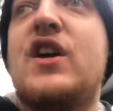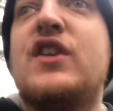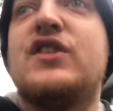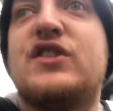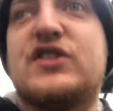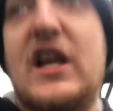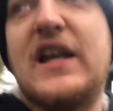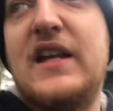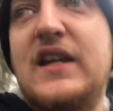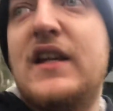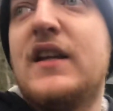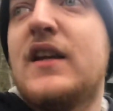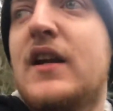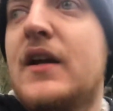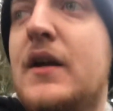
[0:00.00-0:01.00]

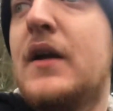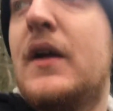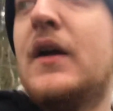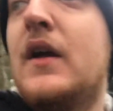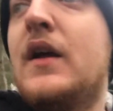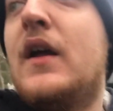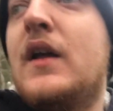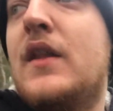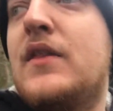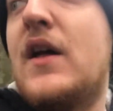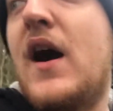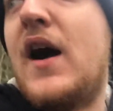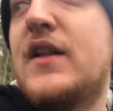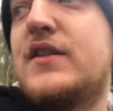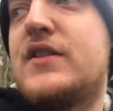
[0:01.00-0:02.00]
saying
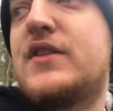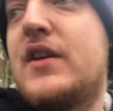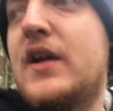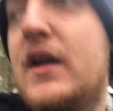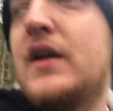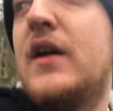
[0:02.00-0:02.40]
that